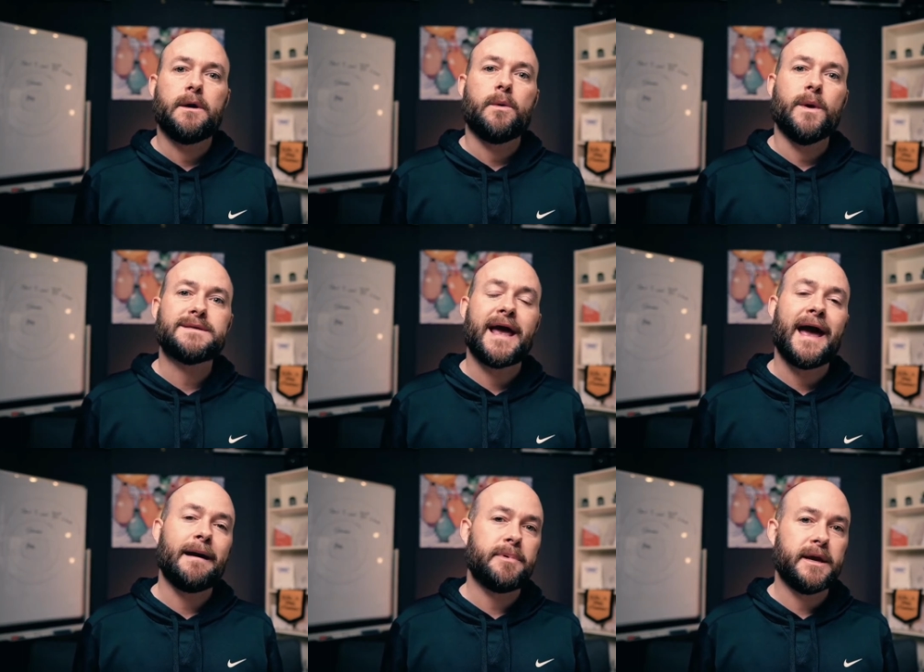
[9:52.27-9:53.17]
What's
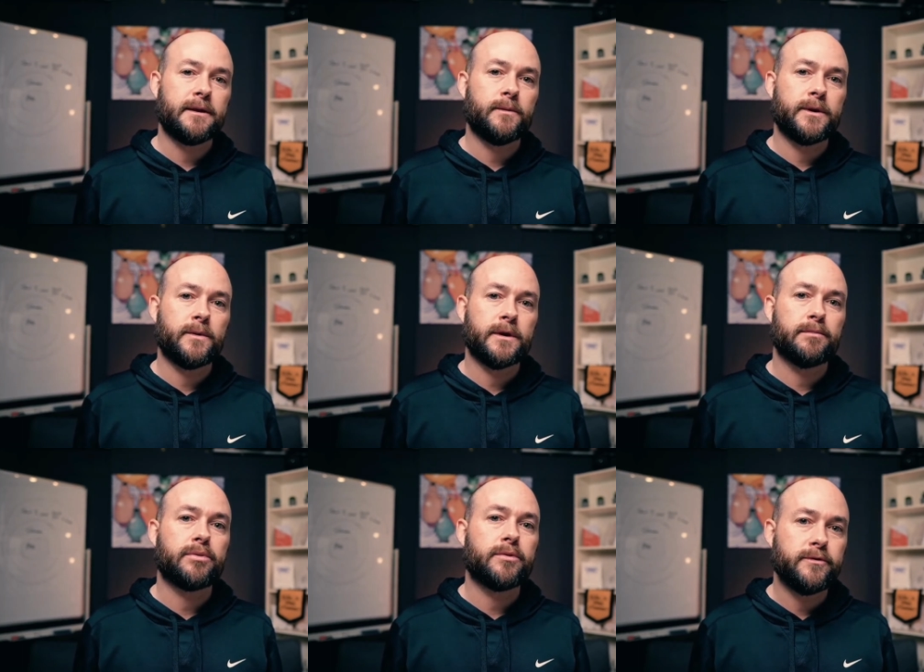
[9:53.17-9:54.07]
happening when we're
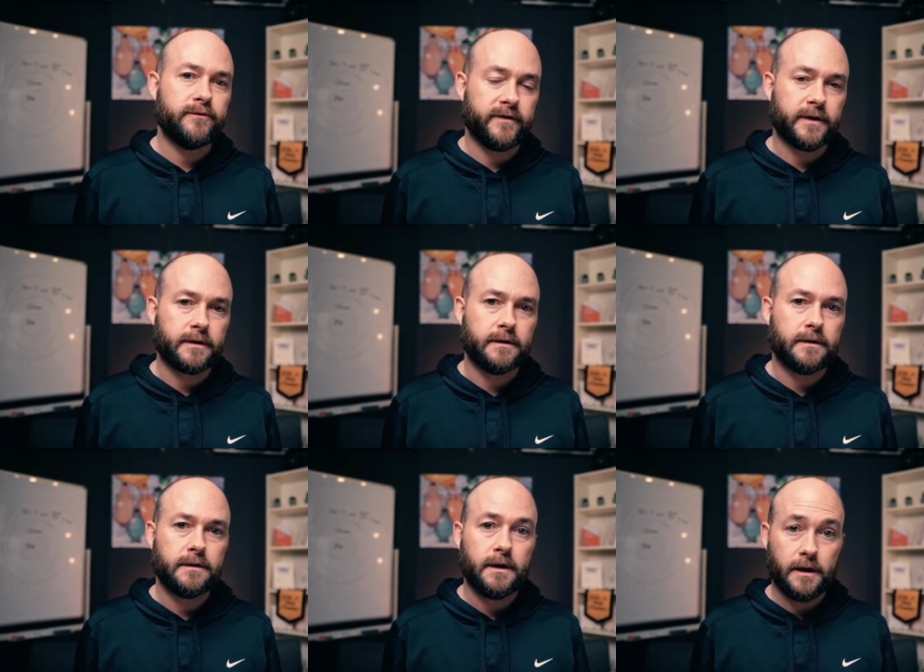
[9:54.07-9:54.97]
proving
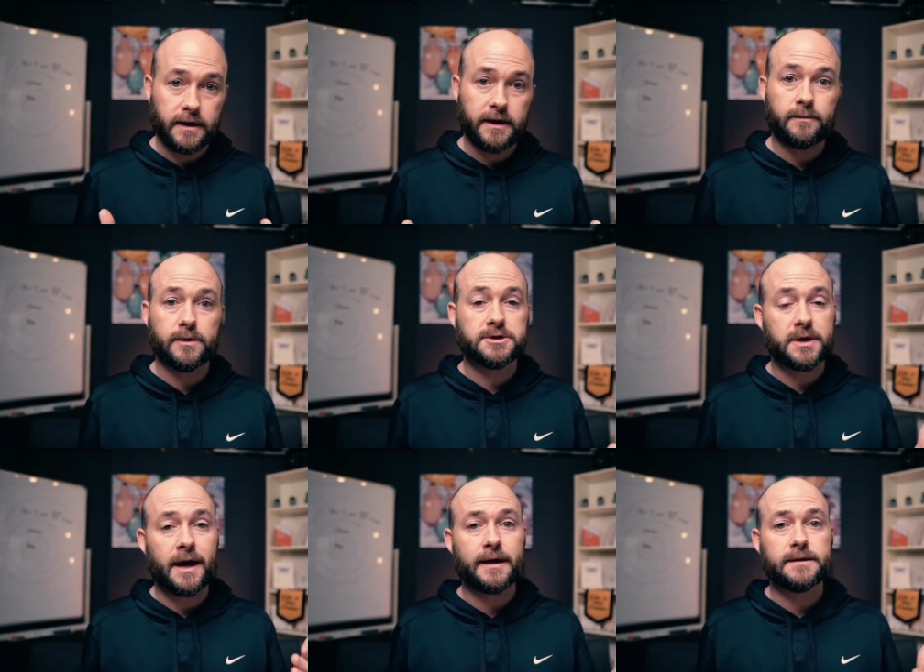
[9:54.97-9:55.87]
Again, we're
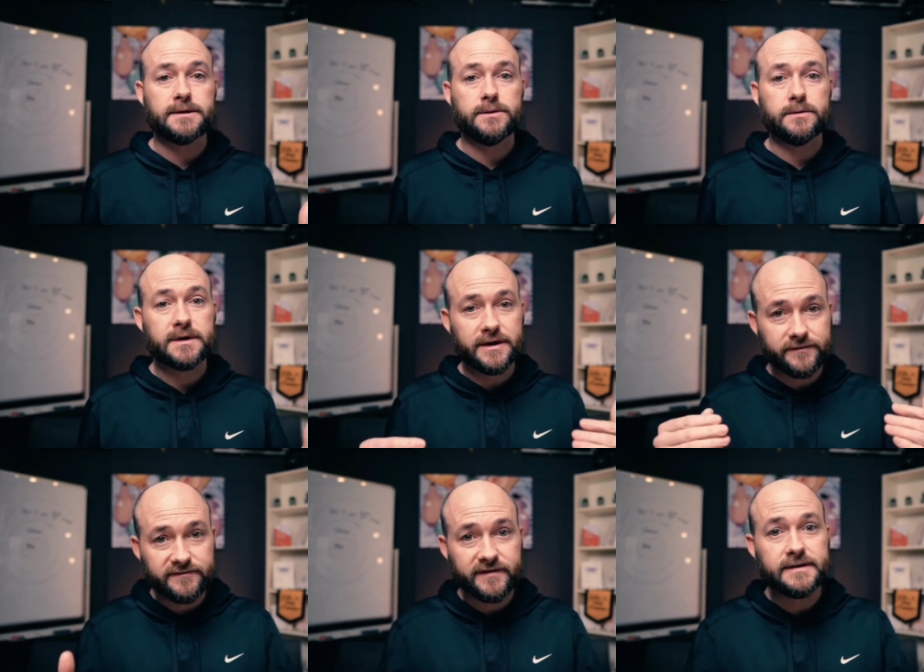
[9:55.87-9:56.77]
trying to
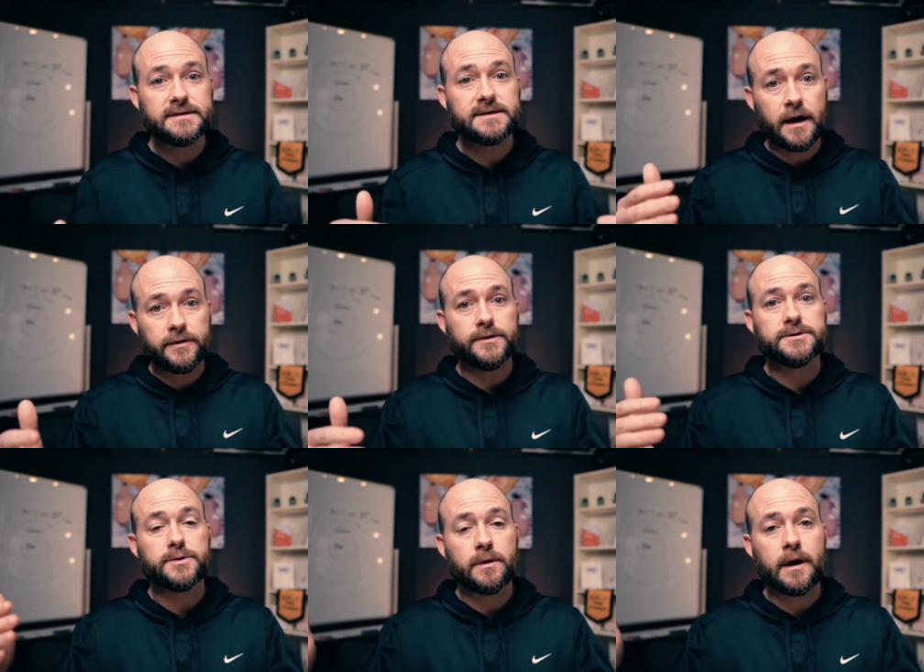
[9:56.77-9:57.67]
convince
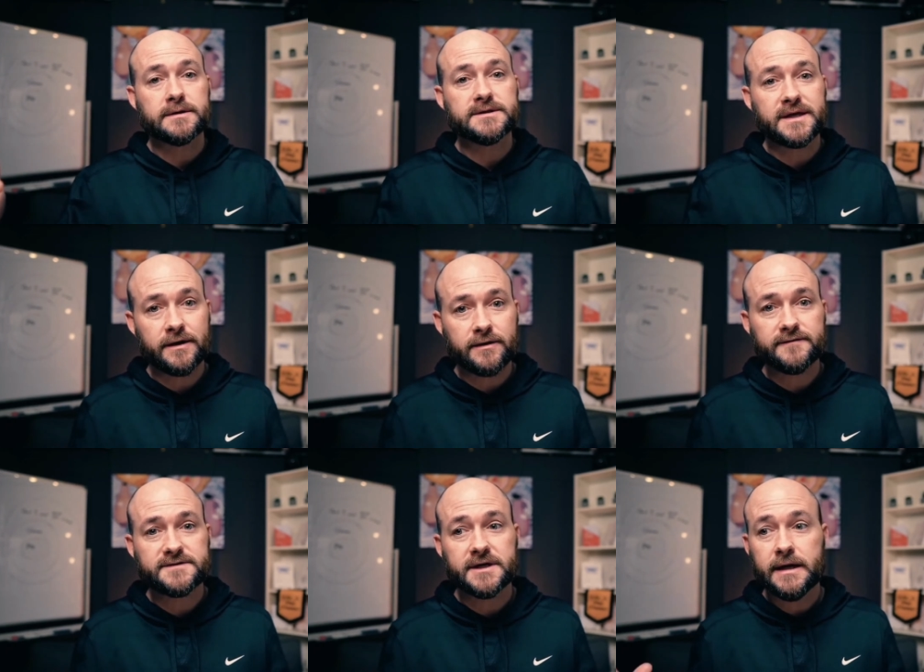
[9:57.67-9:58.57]
others or
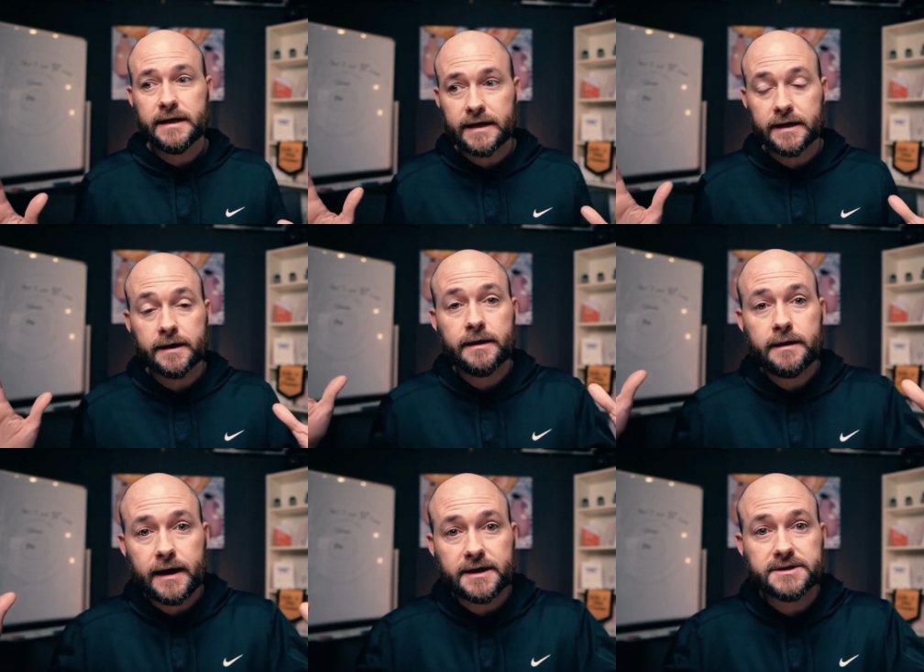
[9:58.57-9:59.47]
ourselves in a
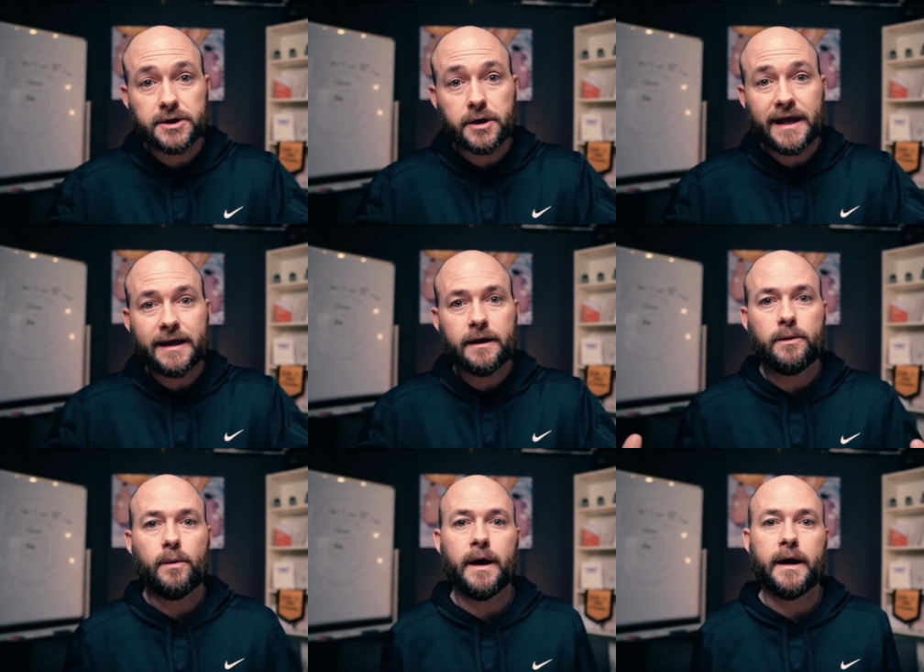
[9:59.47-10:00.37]
exerting
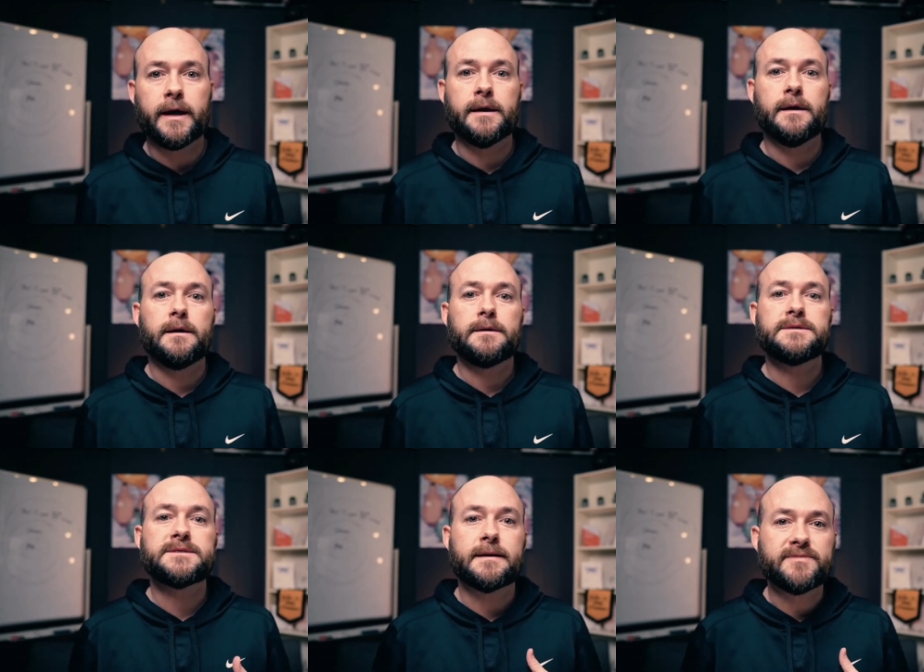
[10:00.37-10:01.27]
way
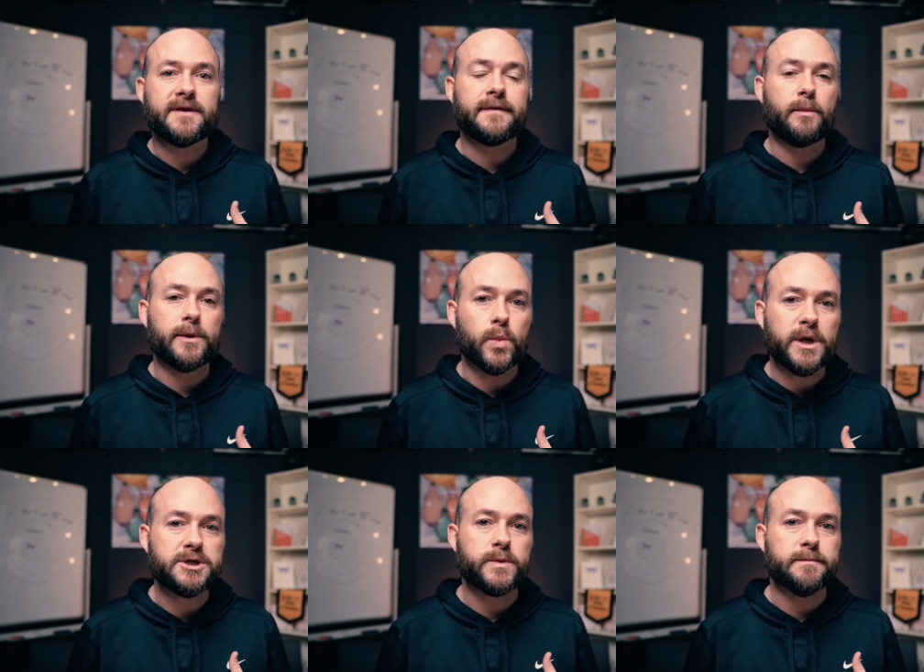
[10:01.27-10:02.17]
something that we
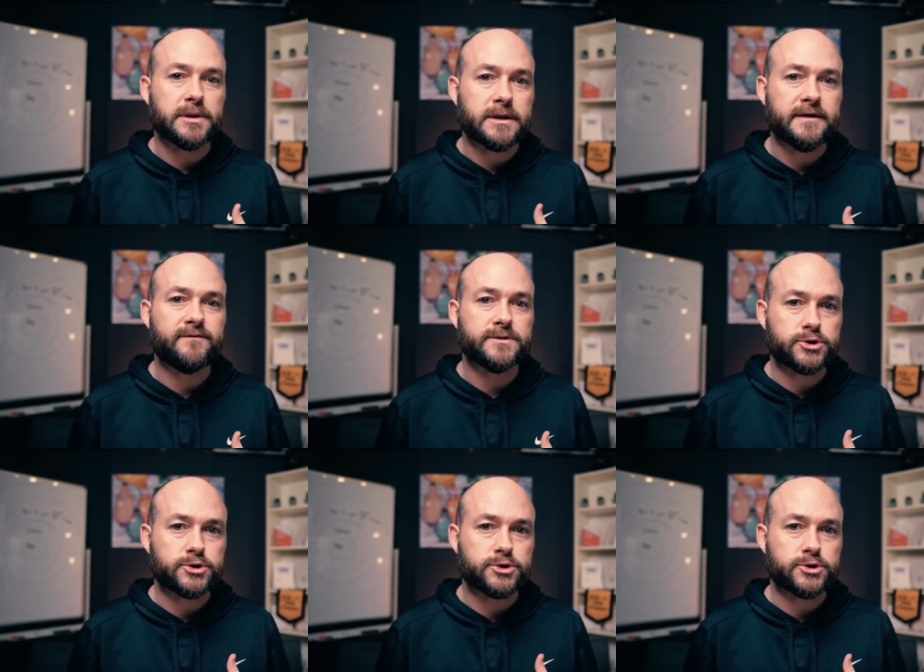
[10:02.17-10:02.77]
wish we believed was